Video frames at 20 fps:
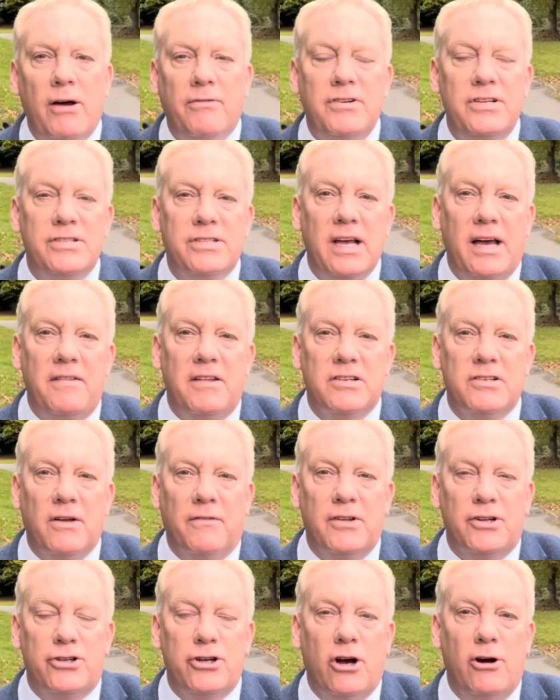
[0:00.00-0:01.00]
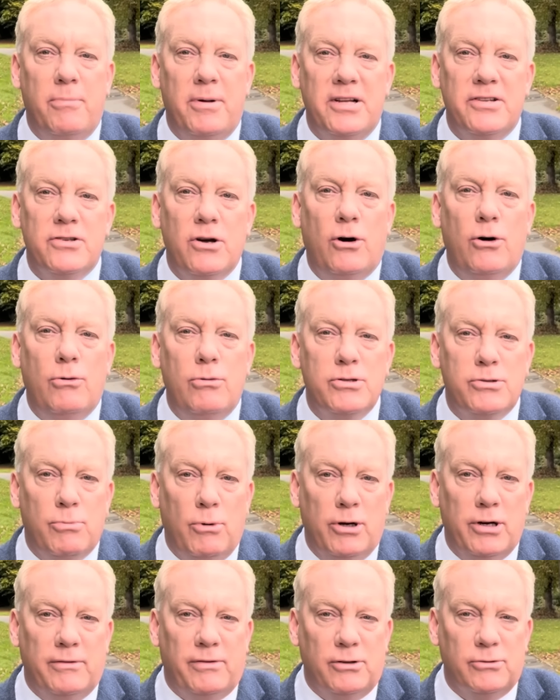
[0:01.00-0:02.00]
often say this on the show, but it's always
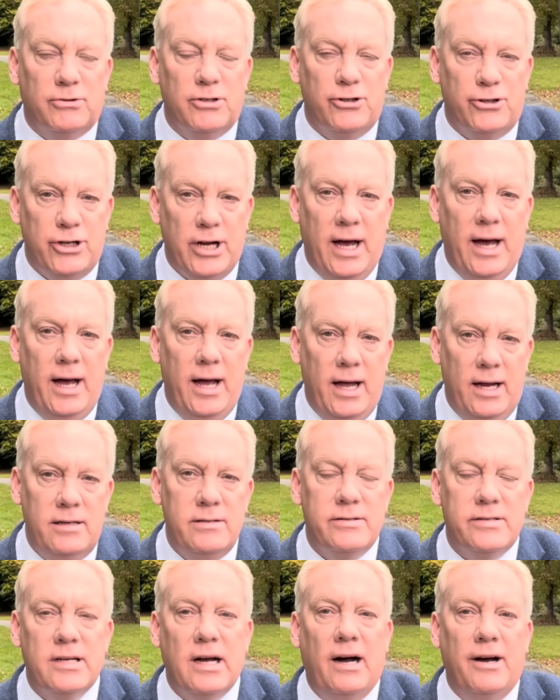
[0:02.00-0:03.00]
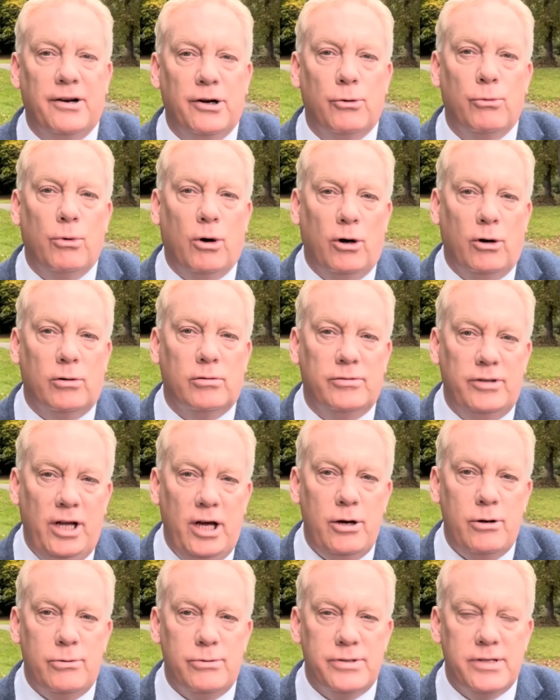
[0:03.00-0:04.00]
wonderful to share insider royal
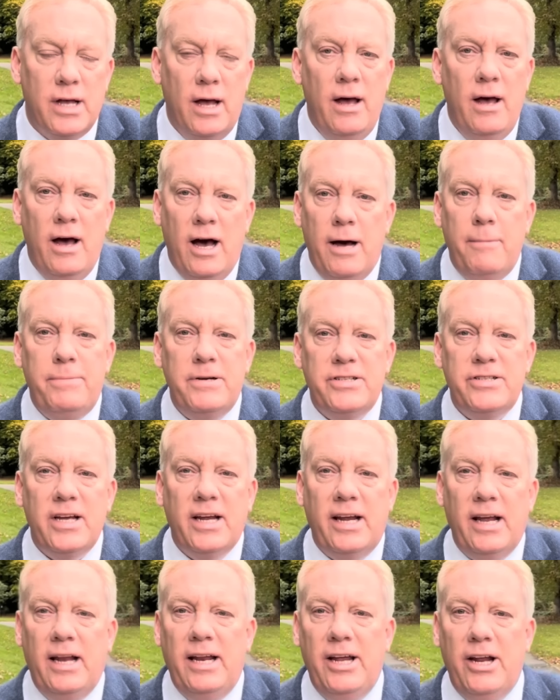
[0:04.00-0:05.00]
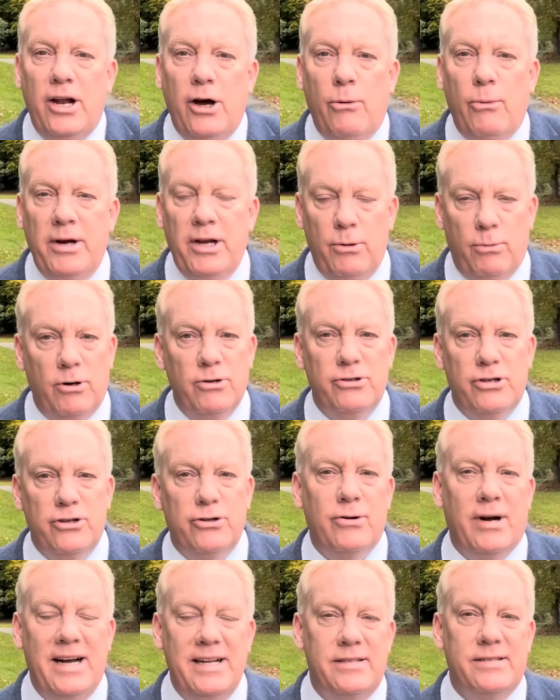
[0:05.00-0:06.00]
news. And particularly, you know, when you want to
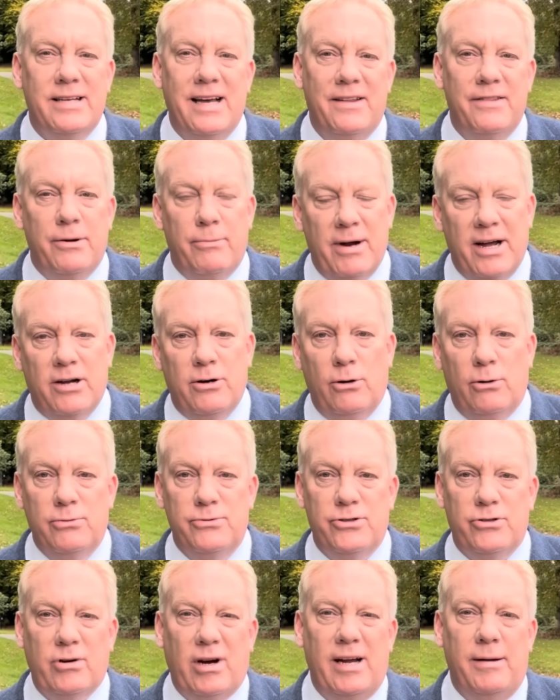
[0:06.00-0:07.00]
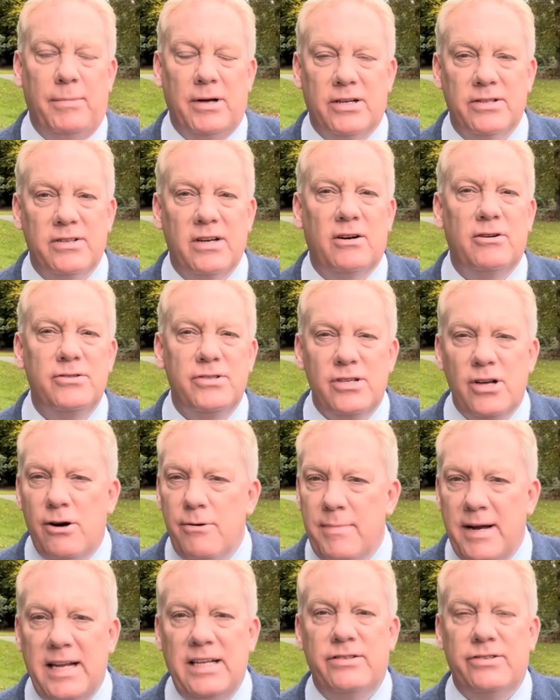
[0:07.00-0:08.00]
try and set the record straight, because there are so many